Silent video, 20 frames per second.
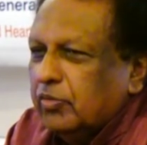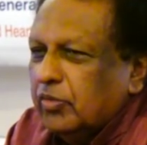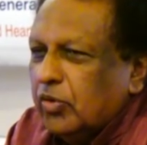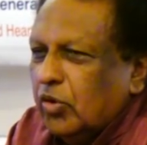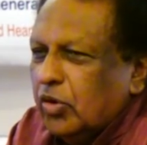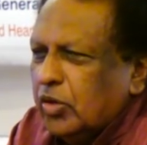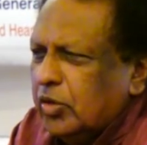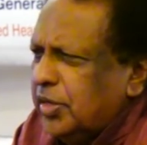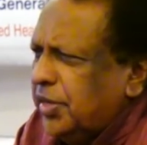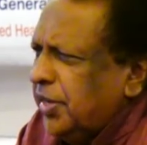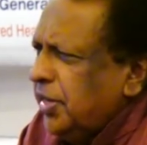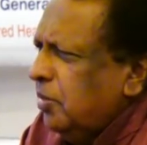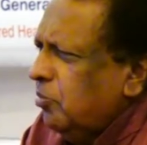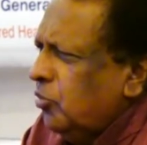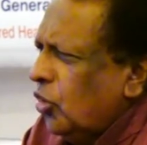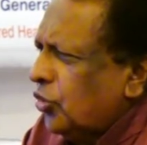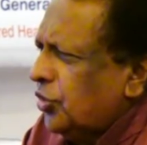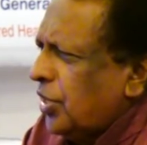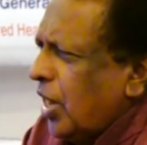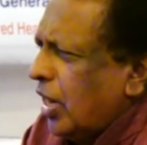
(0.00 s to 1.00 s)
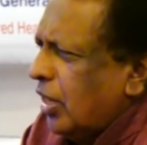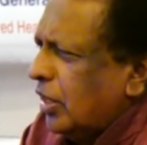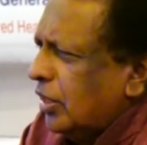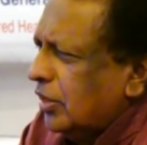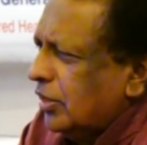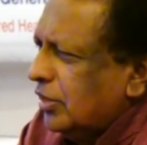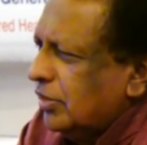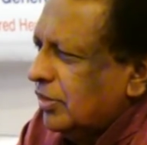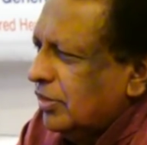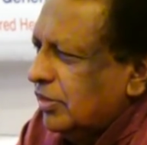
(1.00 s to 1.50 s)
called Dream Hotel
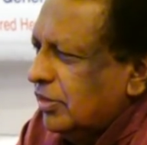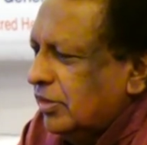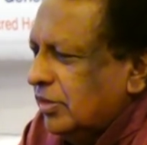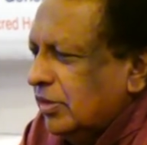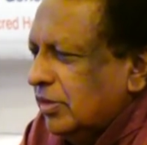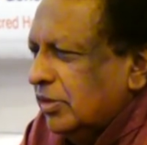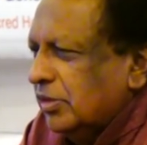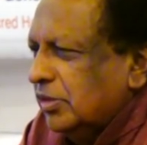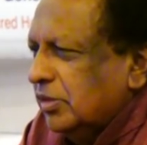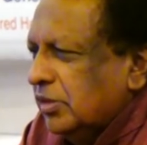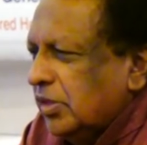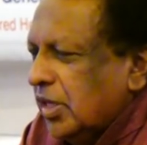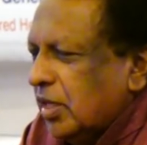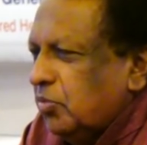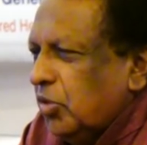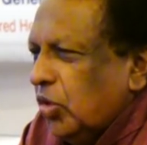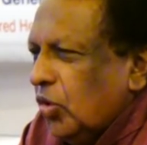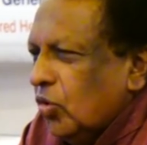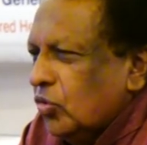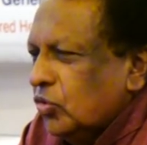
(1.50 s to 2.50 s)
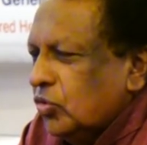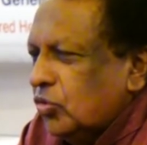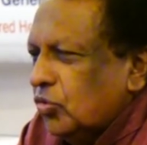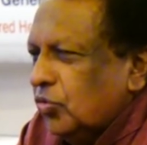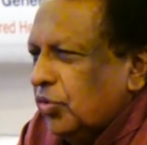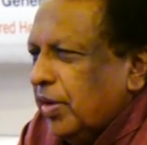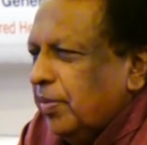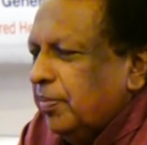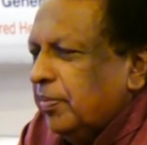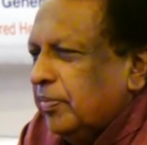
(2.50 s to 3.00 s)
that belongs to
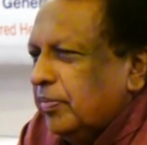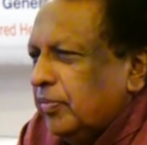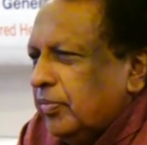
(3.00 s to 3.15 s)
him.